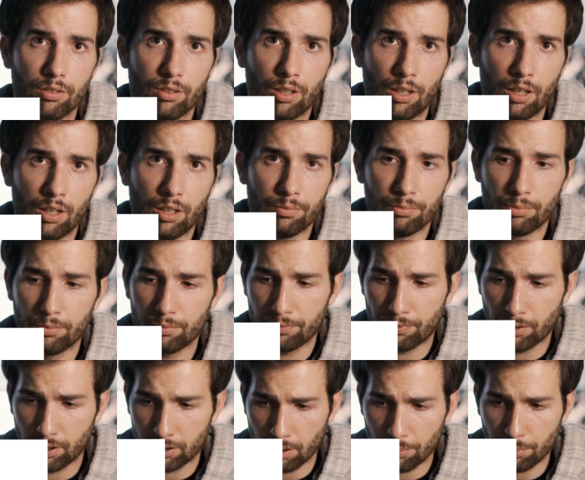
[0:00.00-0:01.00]

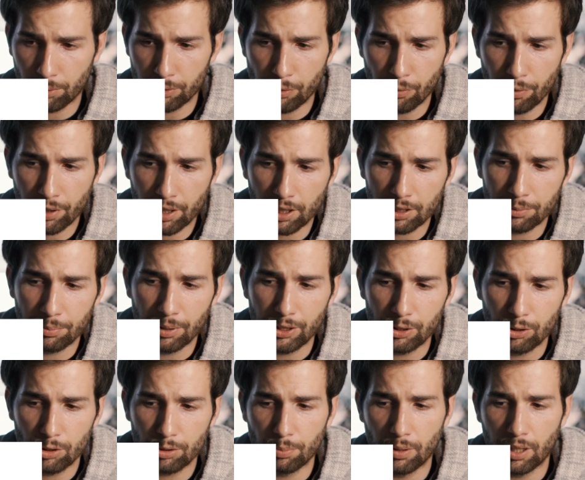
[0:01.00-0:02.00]
for example, Eureka is being
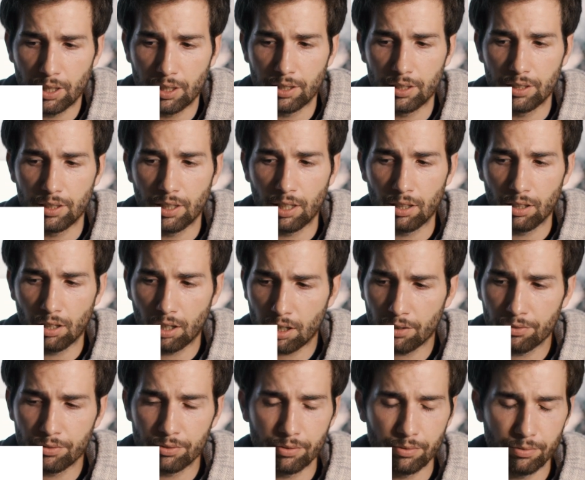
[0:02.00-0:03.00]
used by a lot
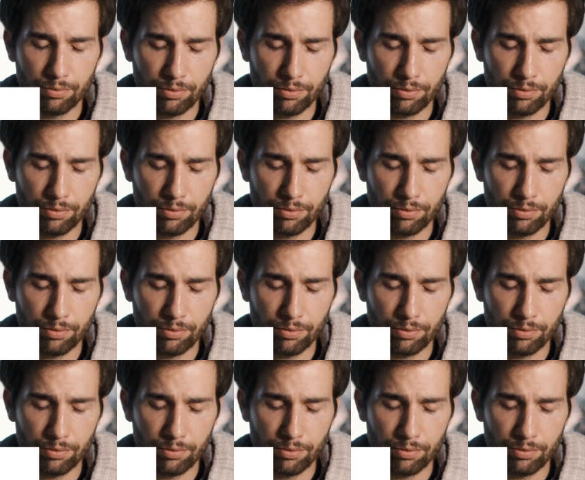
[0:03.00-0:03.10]
of